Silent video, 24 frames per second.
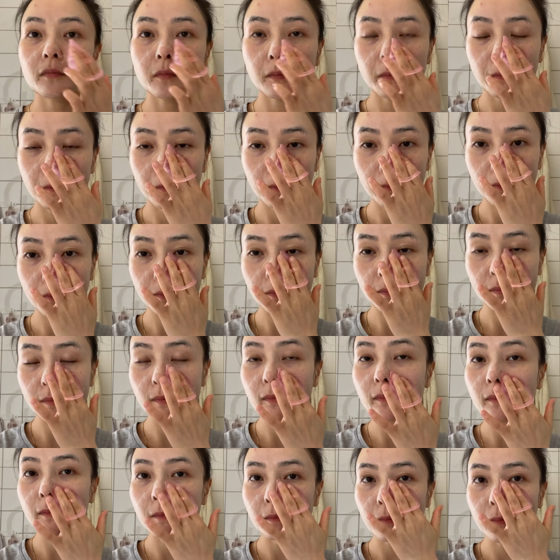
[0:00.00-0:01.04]
it makes it
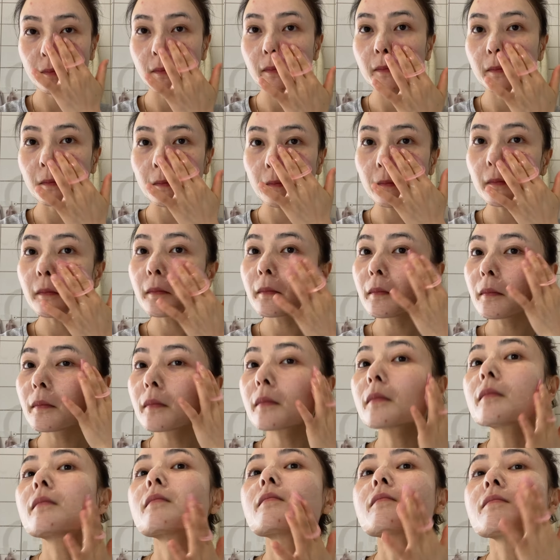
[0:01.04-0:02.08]
easier to clean
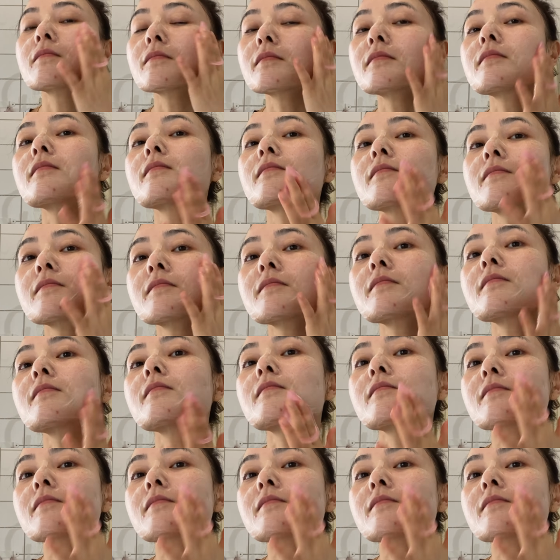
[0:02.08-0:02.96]
out the